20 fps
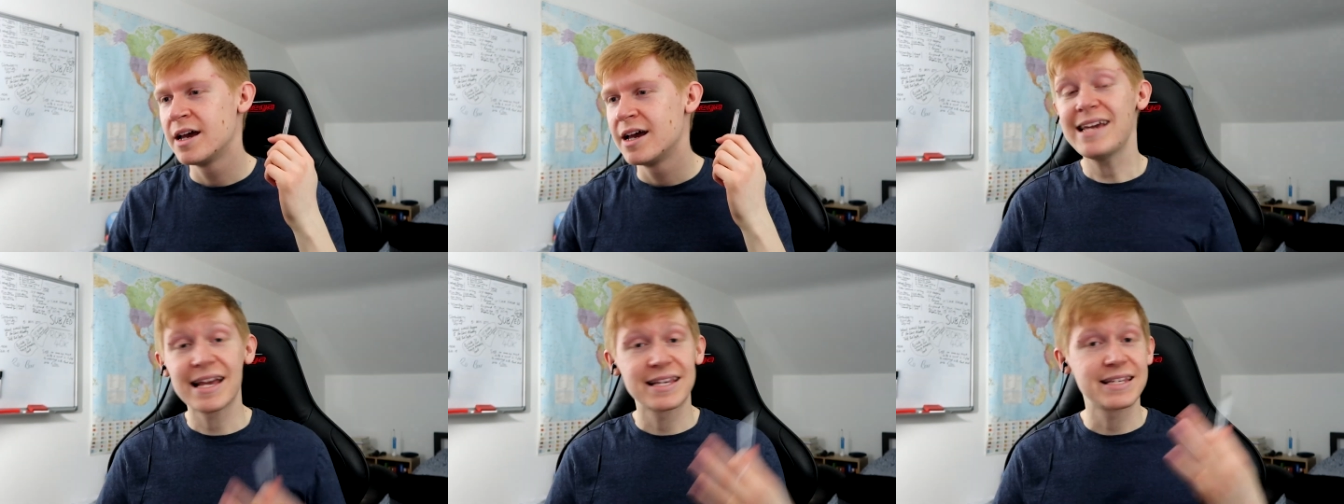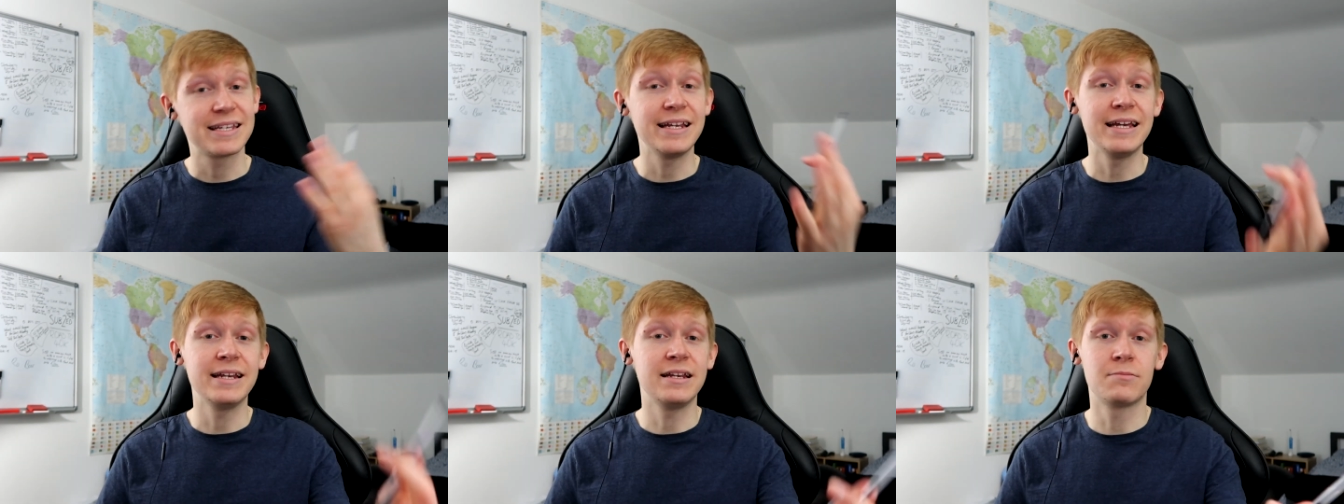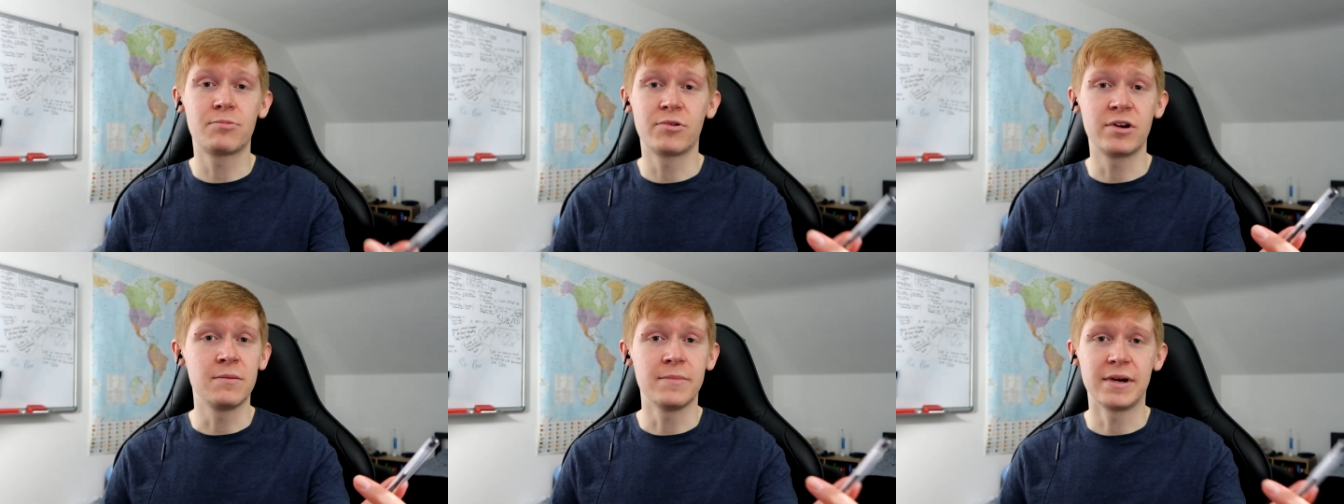Yes, he
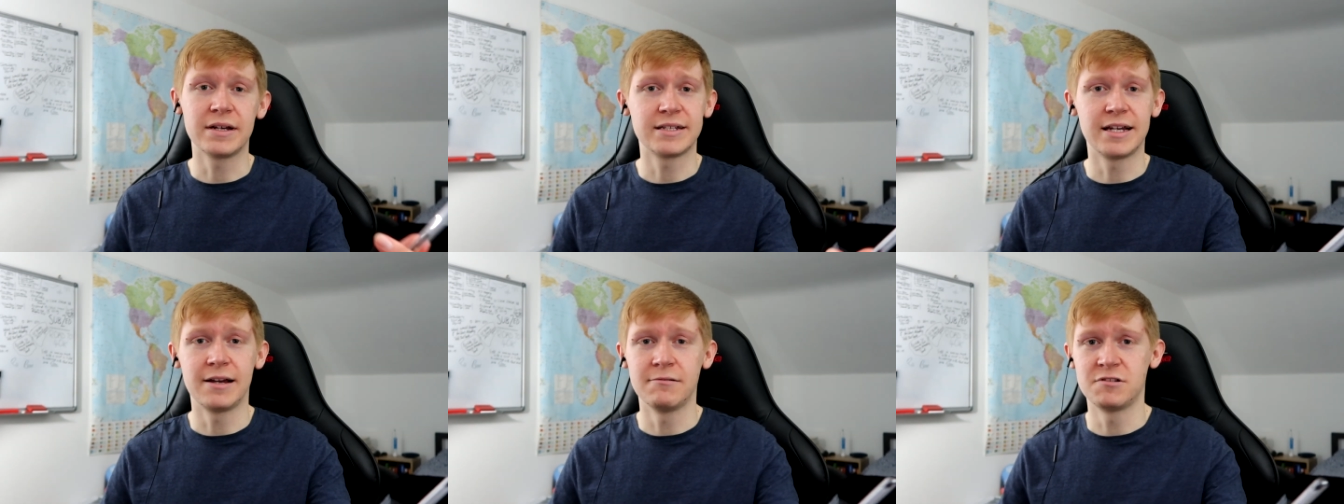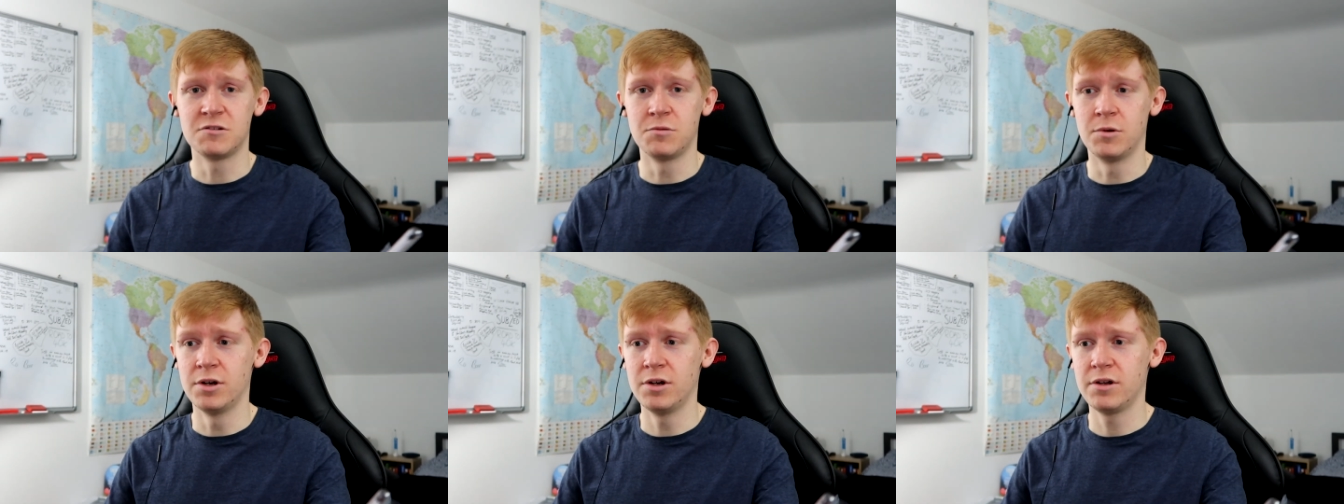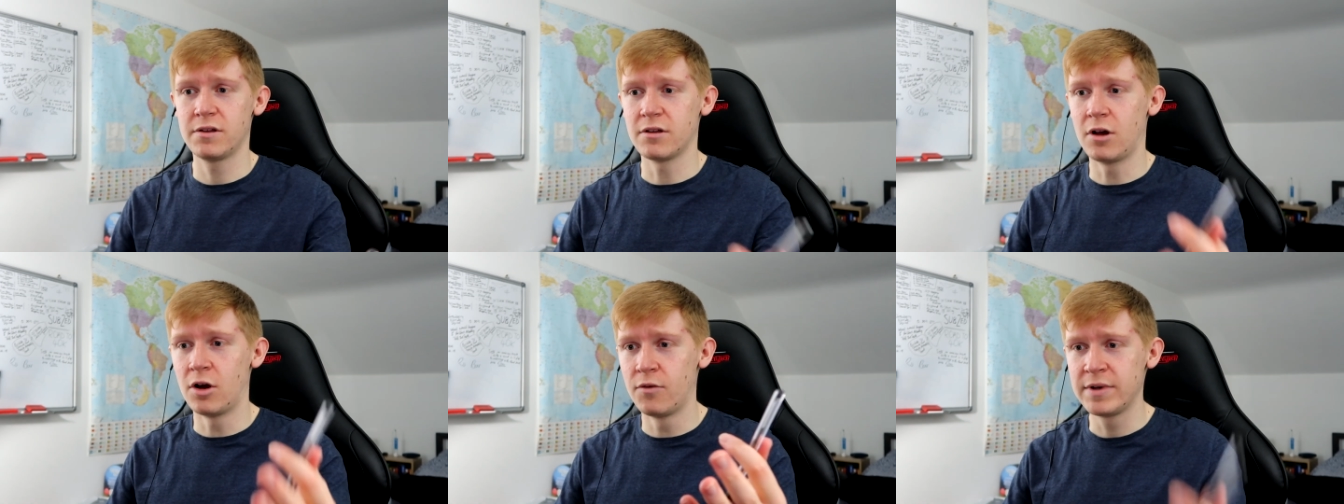needed to bring back down to
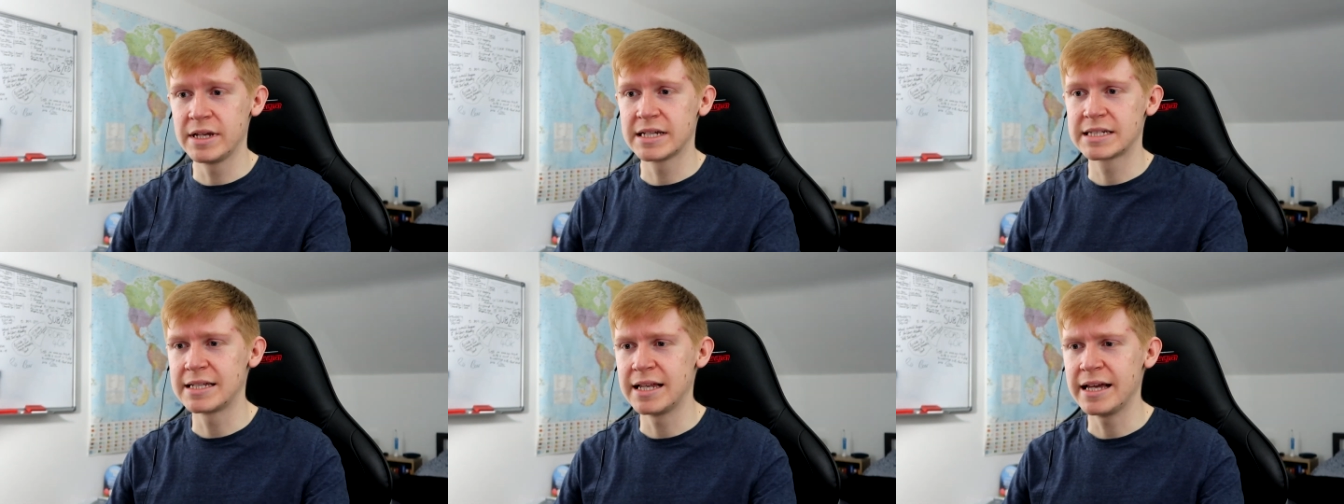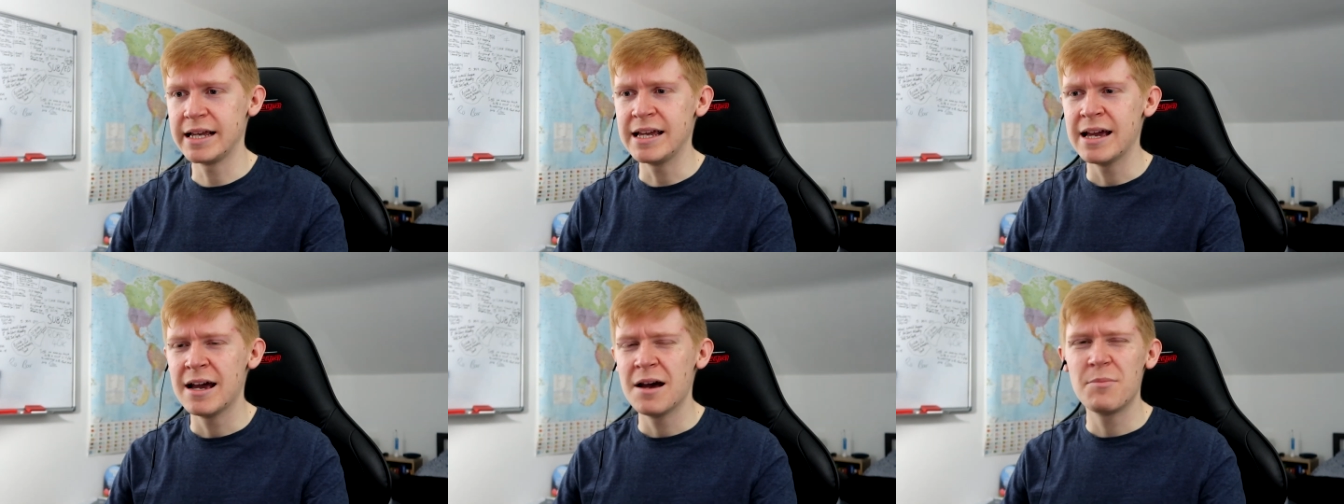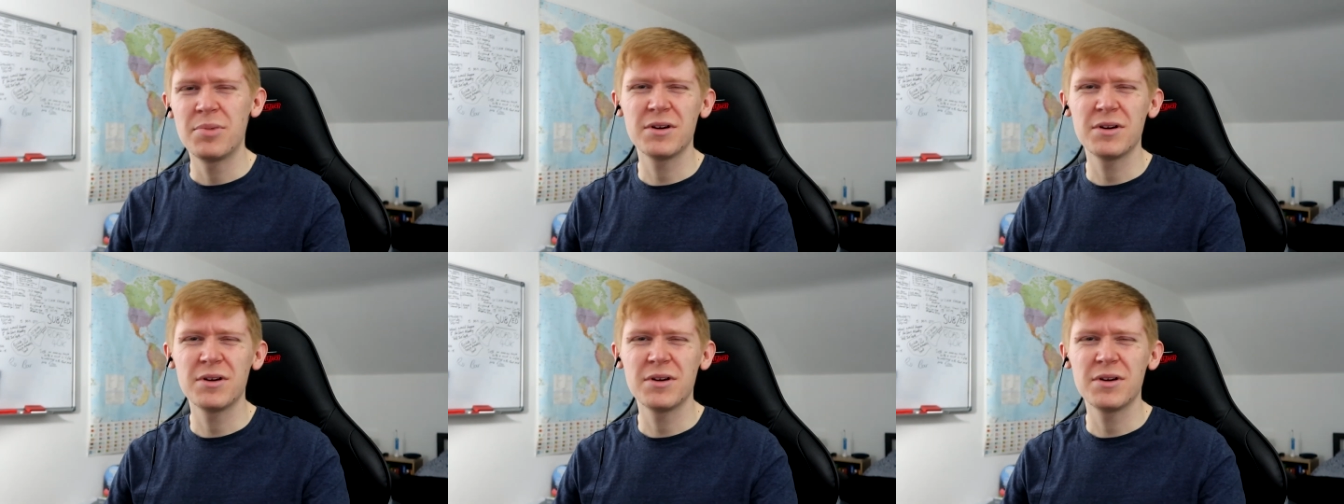earth, obviously,